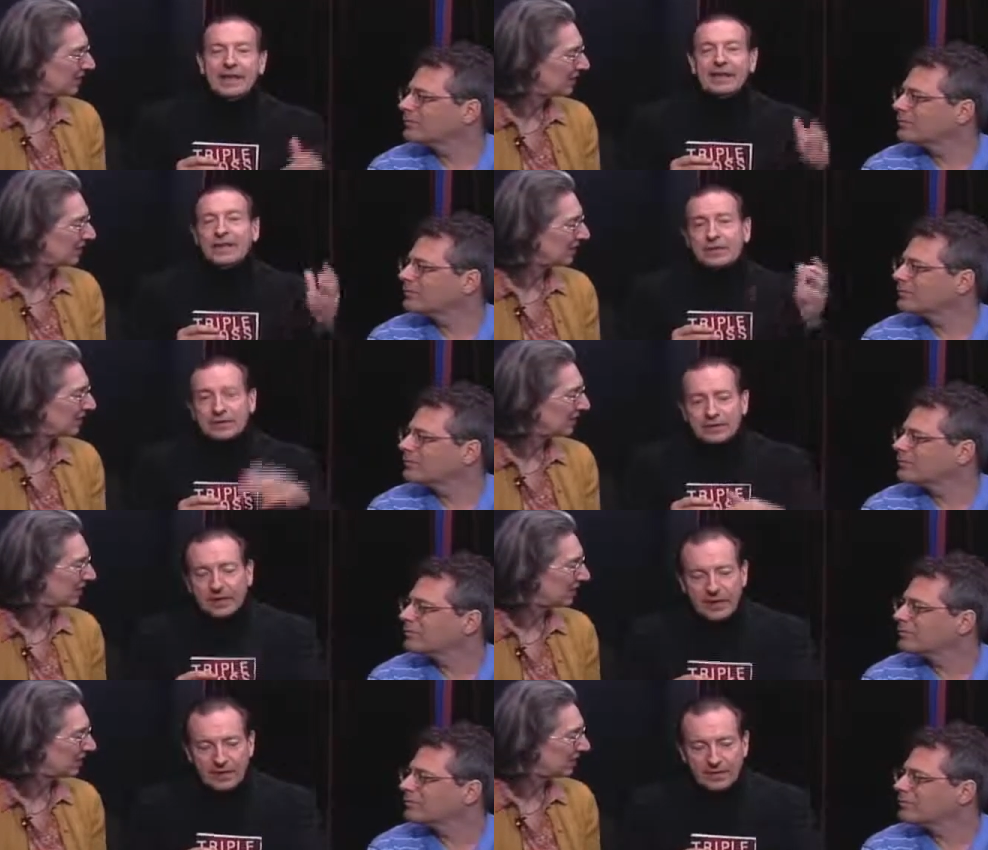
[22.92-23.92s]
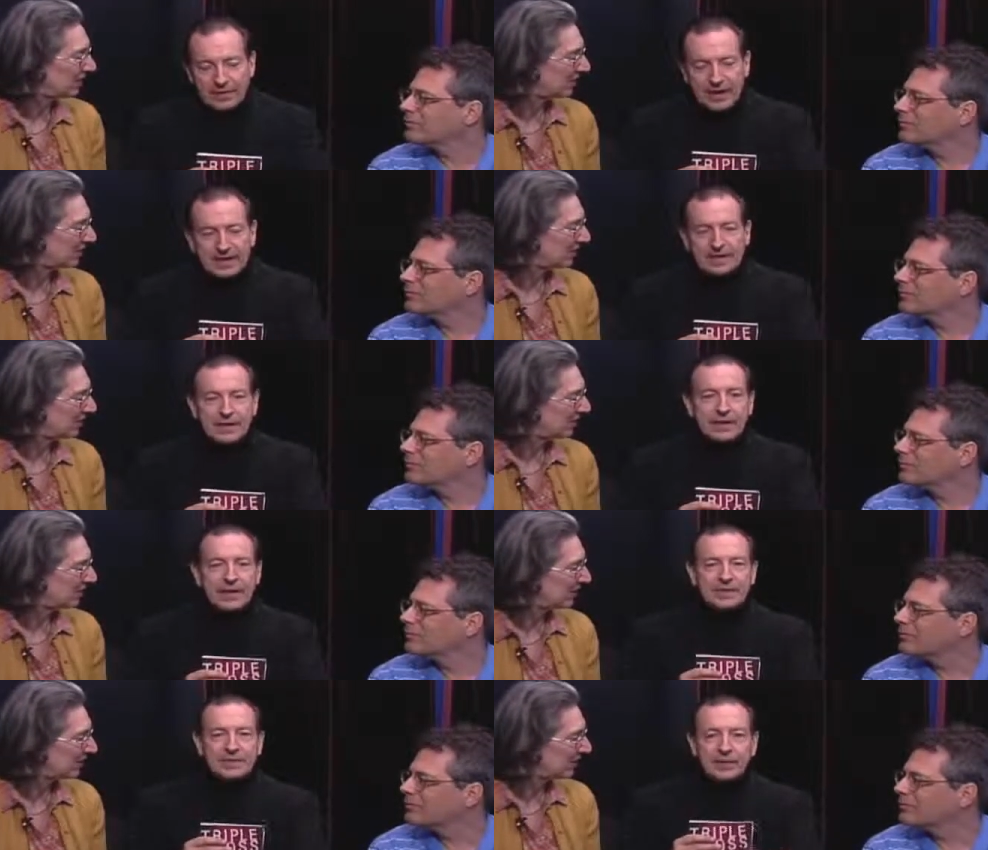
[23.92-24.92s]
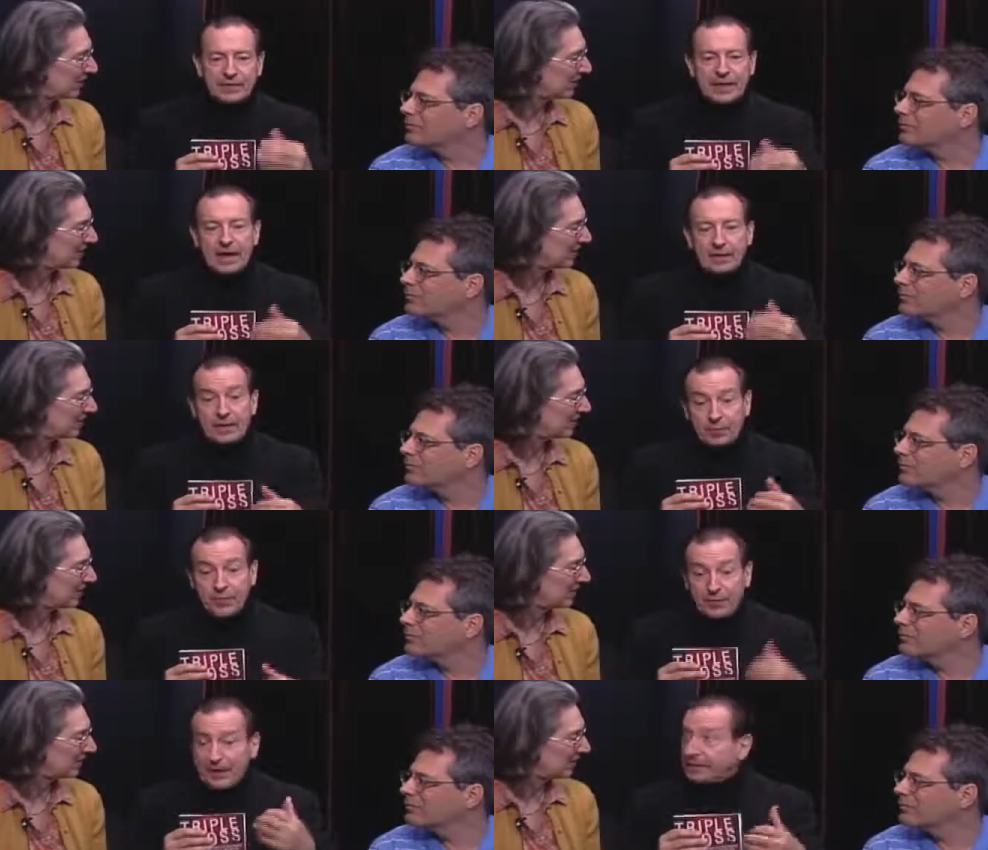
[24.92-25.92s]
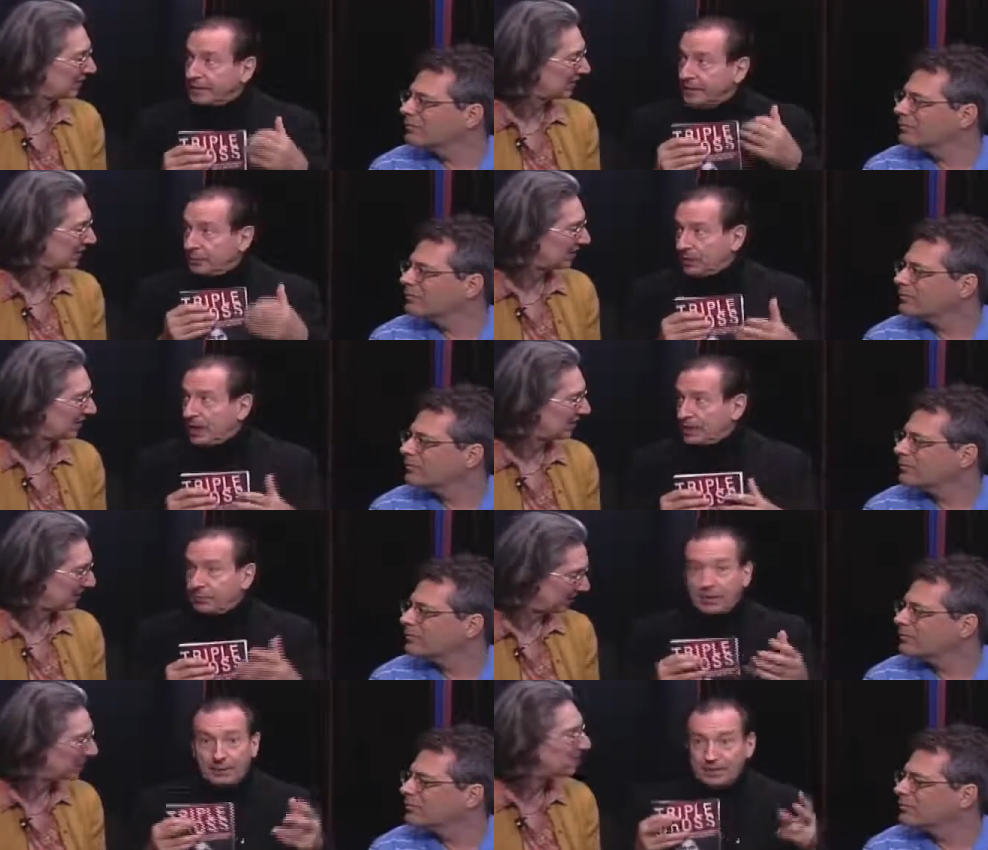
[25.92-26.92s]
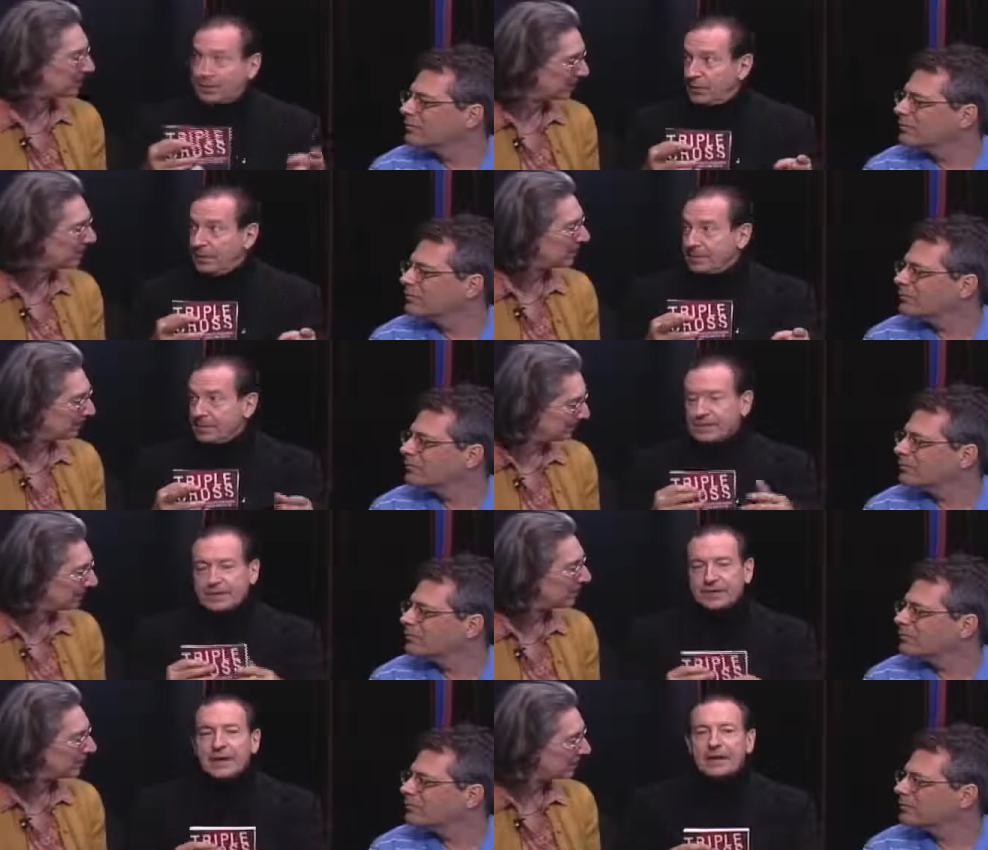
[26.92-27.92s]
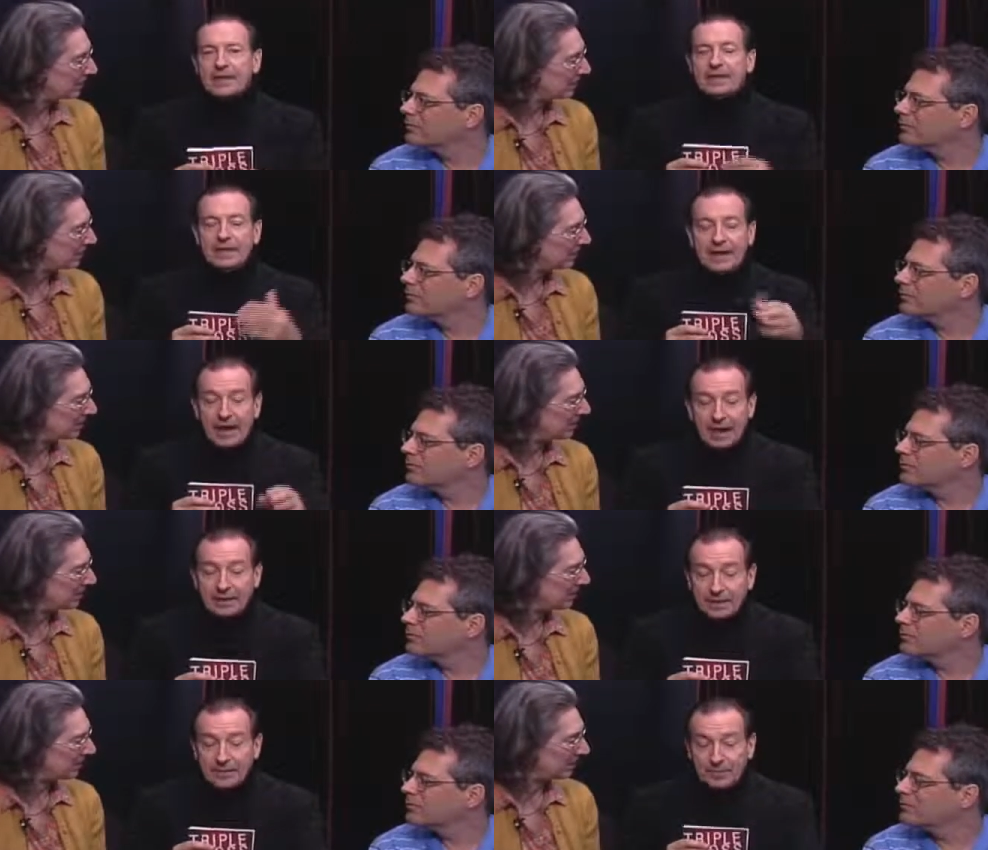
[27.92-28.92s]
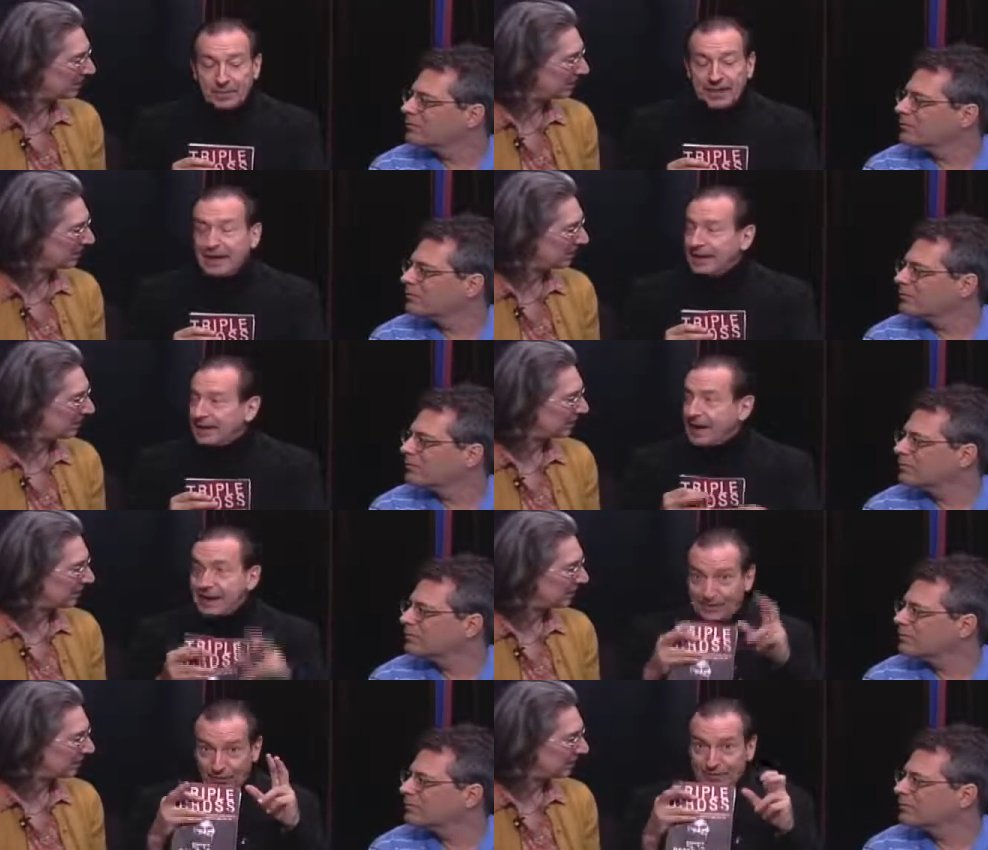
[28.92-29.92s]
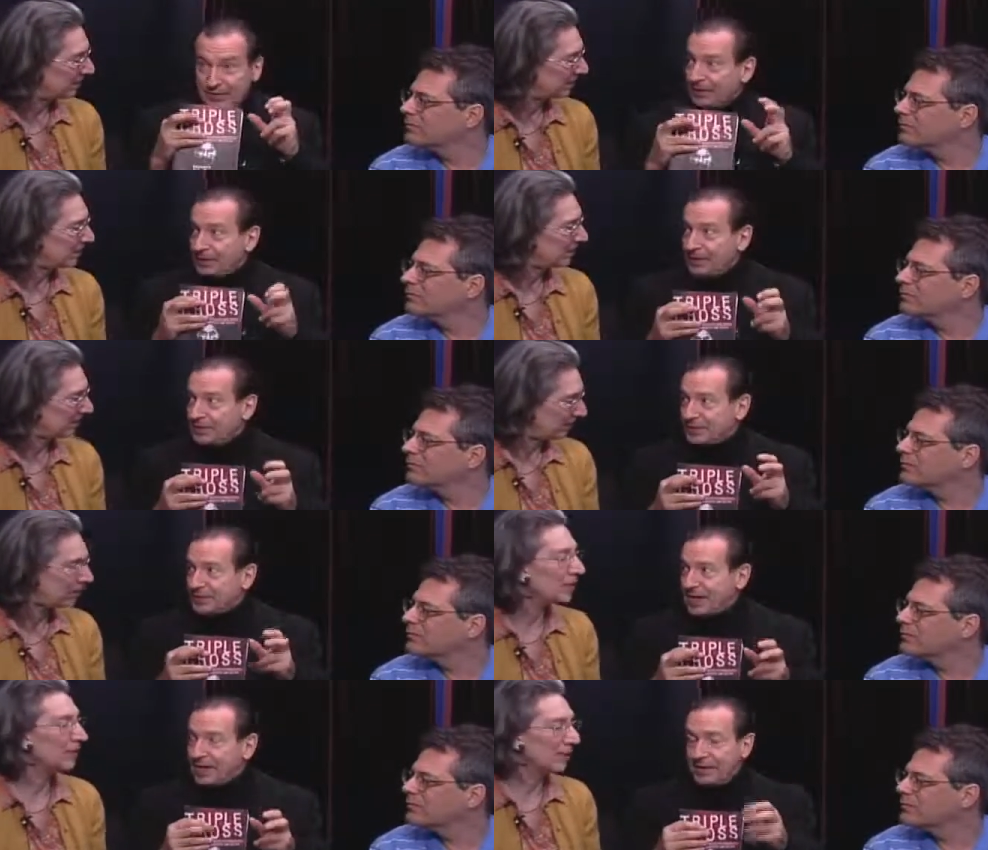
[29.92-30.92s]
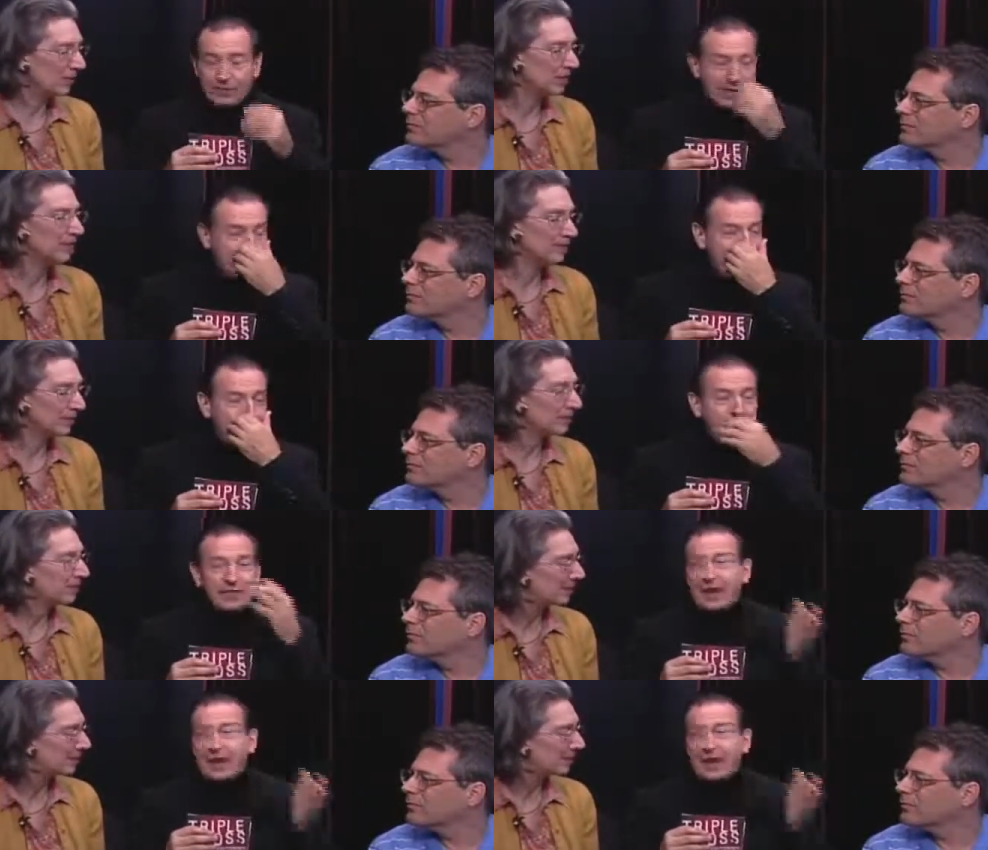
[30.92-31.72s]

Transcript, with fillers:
Speaker 1: Years later, in 1997, now they're perfecting the plot to blow up these two embassies that, that Ali began in 93, took the pictures in 93. Now we're in